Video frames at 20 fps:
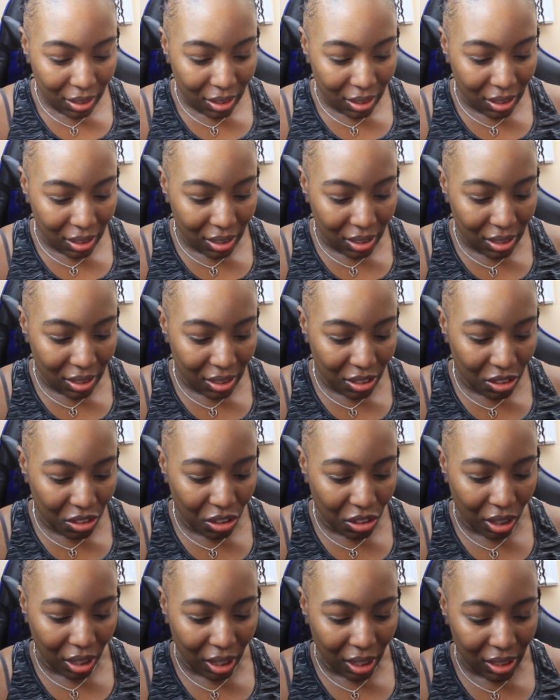This is
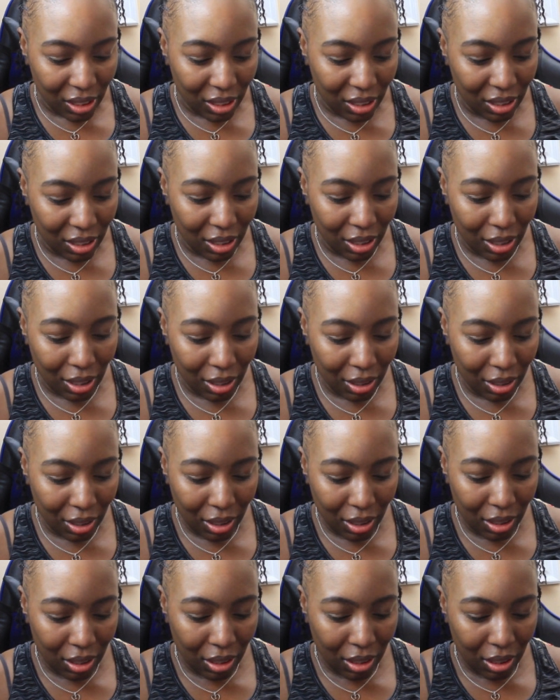just,
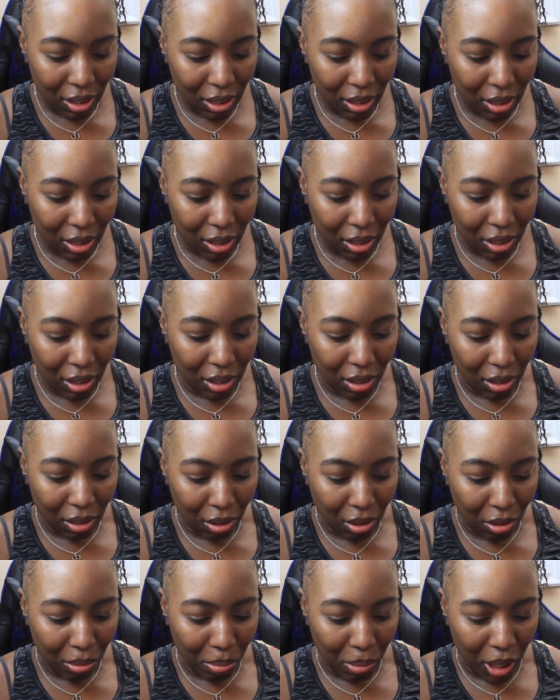you
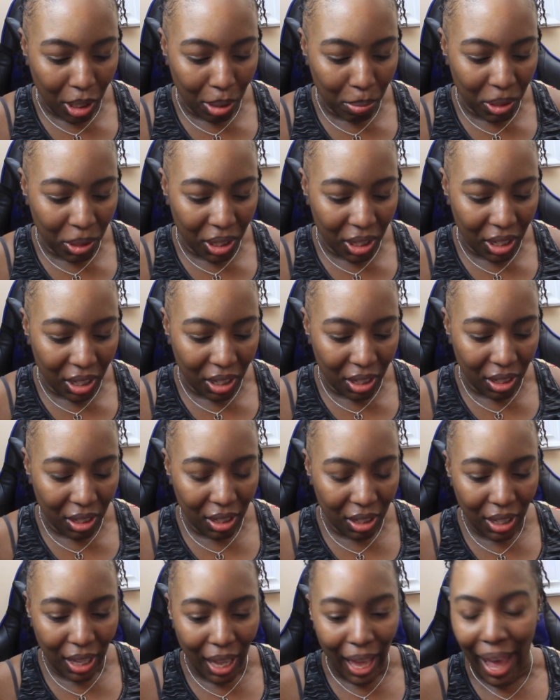know, maybe
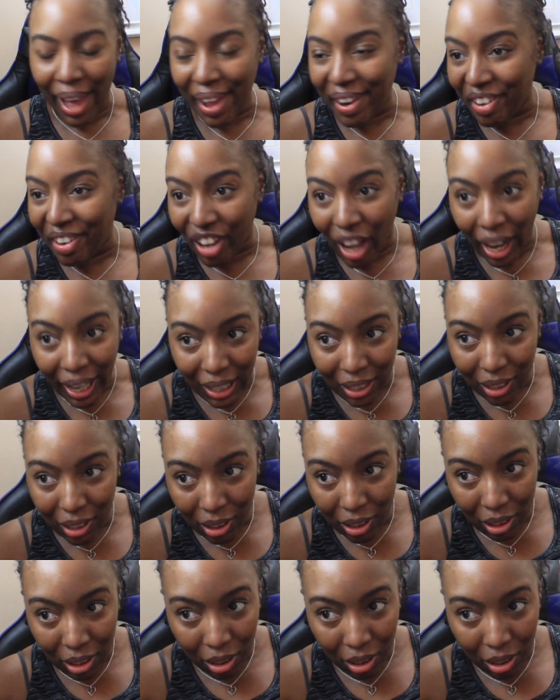at night,